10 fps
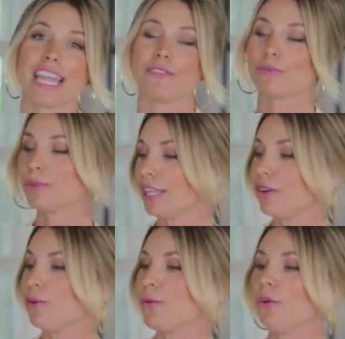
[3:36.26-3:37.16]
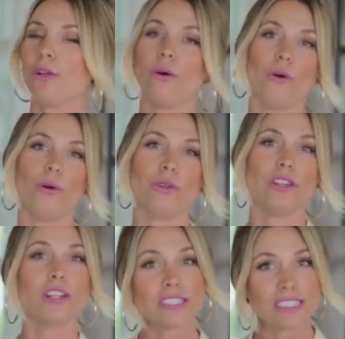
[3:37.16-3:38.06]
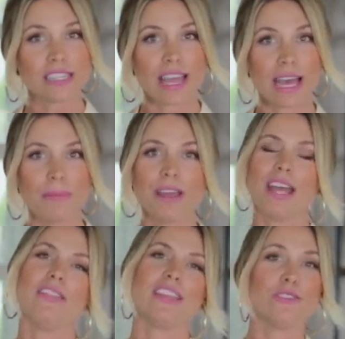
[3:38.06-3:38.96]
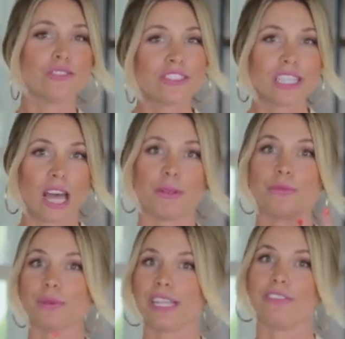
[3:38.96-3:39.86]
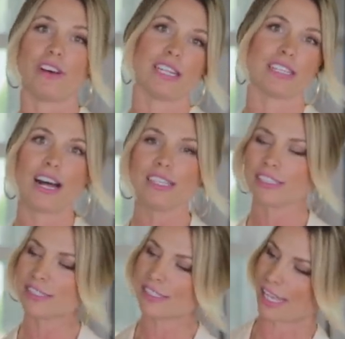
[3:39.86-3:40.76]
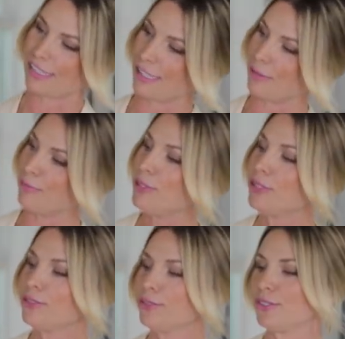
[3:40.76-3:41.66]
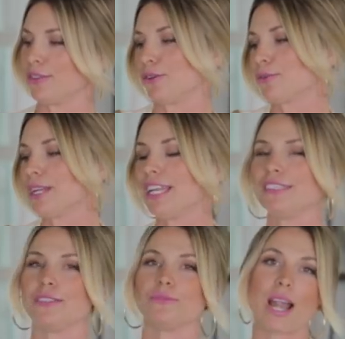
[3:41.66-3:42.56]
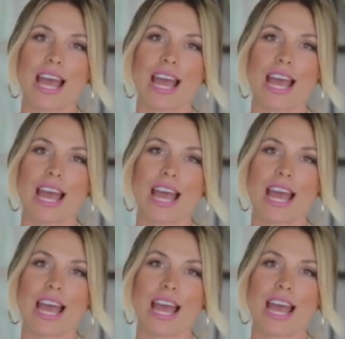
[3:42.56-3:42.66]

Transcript: they have a really cool old look to them. They usually come in really fun colors, like see the blues and the greens and